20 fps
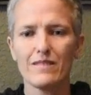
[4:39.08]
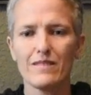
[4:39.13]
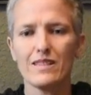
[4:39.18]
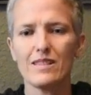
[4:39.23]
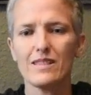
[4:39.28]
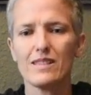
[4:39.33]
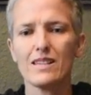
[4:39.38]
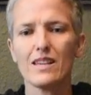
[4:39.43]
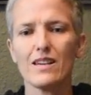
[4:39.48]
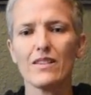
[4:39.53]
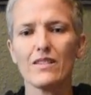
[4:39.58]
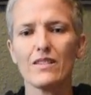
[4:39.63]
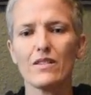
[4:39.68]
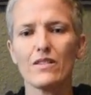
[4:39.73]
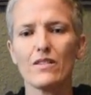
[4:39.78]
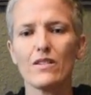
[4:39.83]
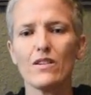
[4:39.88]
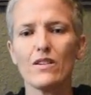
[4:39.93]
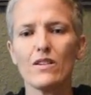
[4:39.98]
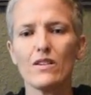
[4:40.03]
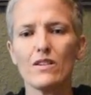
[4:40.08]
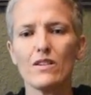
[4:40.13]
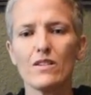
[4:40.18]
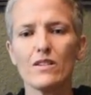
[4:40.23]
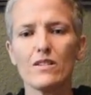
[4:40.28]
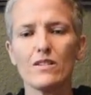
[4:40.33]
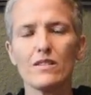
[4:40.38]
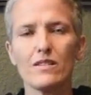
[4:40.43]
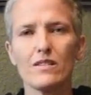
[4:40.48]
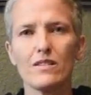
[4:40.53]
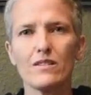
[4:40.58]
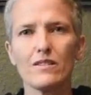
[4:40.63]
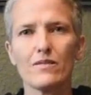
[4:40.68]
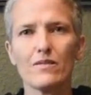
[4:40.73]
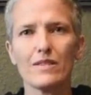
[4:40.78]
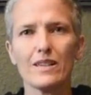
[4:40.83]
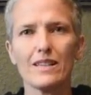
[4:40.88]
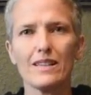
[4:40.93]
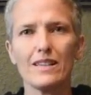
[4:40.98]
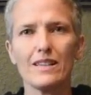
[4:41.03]
until they're all
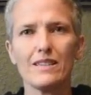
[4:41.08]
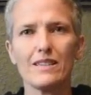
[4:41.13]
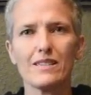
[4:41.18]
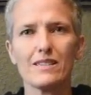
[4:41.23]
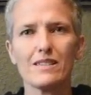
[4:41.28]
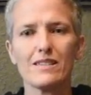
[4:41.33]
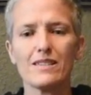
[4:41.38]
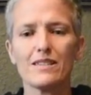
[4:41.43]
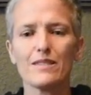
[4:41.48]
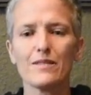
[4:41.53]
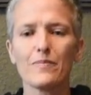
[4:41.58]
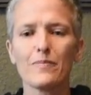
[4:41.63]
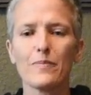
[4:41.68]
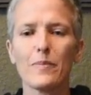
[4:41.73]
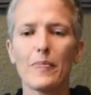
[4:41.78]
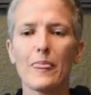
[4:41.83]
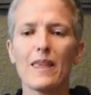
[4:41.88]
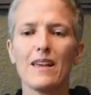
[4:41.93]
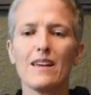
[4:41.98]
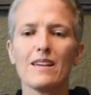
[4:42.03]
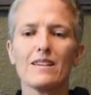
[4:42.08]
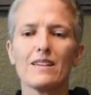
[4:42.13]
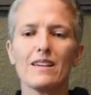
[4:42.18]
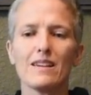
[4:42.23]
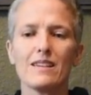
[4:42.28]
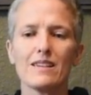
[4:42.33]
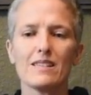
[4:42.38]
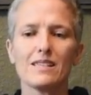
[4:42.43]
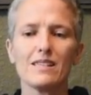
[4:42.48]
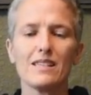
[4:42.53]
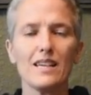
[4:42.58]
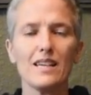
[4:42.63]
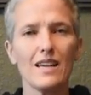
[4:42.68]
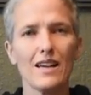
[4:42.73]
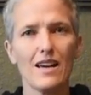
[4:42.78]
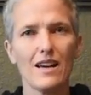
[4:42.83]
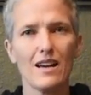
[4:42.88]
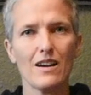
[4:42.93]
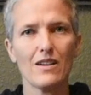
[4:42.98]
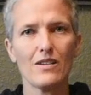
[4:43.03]
released. Now you see
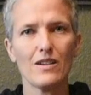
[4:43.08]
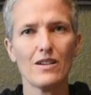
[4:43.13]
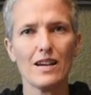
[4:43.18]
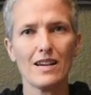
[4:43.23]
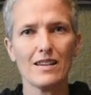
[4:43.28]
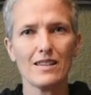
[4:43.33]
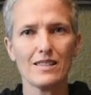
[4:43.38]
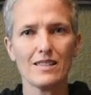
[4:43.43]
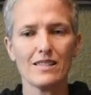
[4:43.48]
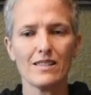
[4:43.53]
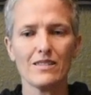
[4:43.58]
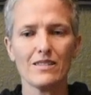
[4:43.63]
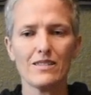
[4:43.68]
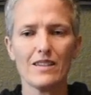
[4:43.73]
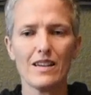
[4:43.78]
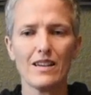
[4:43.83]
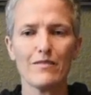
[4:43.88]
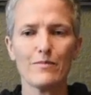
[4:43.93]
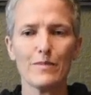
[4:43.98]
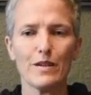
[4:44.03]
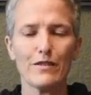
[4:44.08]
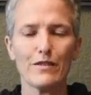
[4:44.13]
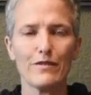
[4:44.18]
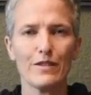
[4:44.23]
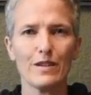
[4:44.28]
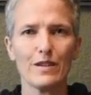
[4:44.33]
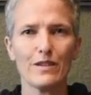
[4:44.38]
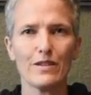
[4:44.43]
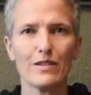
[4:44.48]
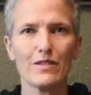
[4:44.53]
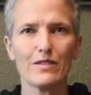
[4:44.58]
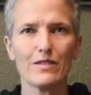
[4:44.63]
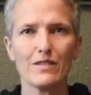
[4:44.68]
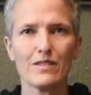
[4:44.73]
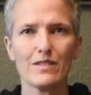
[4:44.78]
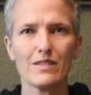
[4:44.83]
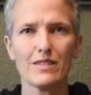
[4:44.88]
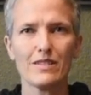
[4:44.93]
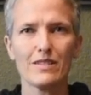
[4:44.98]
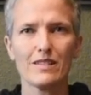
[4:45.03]
how I still have my
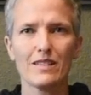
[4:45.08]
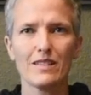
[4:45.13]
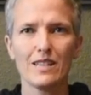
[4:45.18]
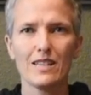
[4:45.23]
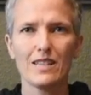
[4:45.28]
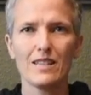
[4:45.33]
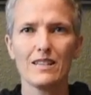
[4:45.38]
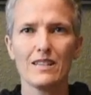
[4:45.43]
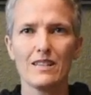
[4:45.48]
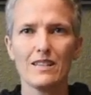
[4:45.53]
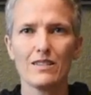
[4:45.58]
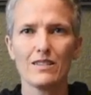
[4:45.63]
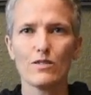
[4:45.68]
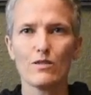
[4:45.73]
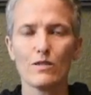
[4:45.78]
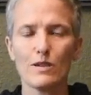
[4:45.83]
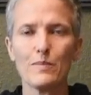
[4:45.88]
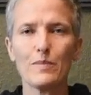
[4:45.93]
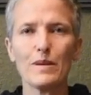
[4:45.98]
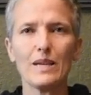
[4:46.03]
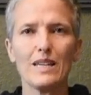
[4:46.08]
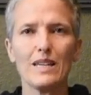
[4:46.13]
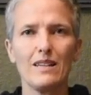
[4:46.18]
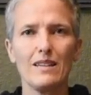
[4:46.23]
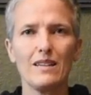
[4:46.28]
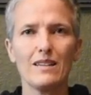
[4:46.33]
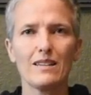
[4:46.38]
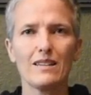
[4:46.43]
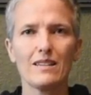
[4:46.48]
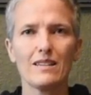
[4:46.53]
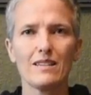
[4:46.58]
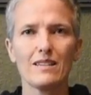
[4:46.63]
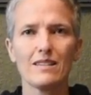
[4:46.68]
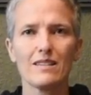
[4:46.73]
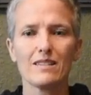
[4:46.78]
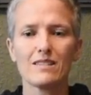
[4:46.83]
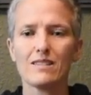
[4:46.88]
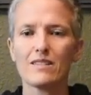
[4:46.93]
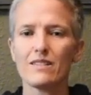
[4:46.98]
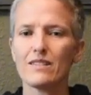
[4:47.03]
fingers gripping,
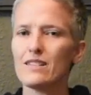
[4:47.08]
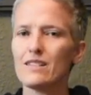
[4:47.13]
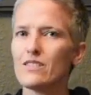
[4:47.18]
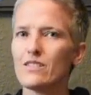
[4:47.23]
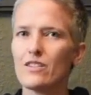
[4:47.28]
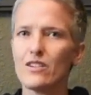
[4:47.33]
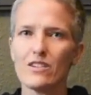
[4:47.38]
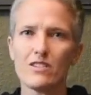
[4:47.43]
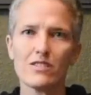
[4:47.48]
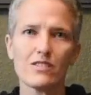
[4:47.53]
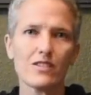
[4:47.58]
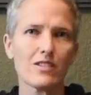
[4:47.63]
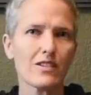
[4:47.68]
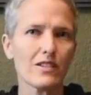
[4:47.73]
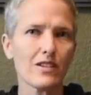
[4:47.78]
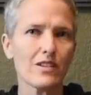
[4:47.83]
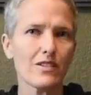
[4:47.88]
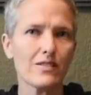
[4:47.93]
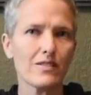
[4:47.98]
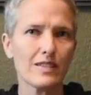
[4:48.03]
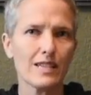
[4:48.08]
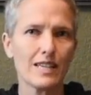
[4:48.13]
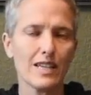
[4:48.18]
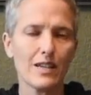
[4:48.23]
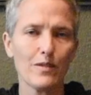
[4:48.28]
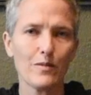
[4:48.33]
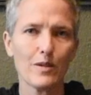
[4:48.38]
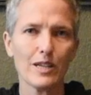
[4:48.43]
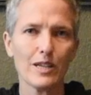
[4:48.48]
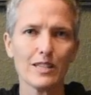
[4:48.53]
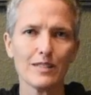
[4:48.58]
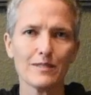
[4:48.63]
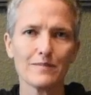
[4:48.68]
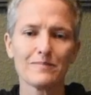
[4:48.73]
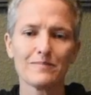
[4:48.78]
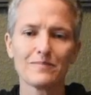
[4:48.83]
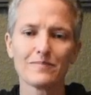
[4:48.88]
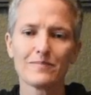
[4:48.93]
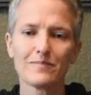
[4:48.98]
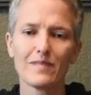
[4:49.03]
so these cards aren't going anywhere.
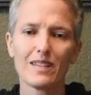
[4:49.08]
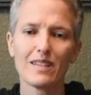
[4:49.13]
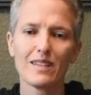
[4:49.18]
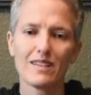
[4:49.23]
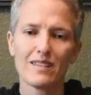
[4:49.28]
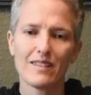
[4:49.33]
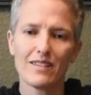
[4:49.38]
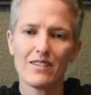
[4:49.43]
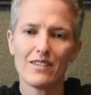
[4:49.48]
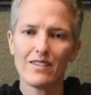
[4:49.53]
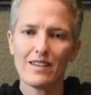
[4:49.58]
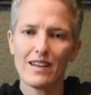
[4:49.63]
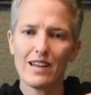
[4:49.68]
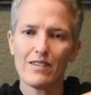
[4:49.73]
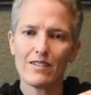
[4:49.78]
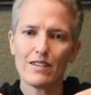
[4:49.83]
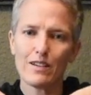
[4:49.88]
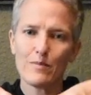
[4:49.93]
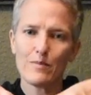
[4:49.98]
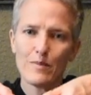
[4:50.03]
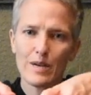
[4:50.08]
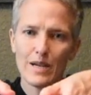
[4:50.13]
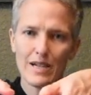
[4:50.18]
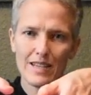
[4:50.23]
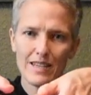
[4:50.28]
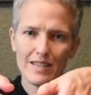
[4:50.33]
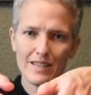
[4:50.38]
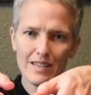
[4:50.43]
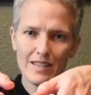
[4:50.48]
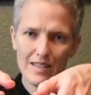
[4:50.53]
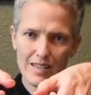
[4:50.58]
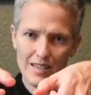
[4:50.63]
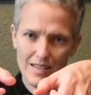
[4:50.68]
They're now combined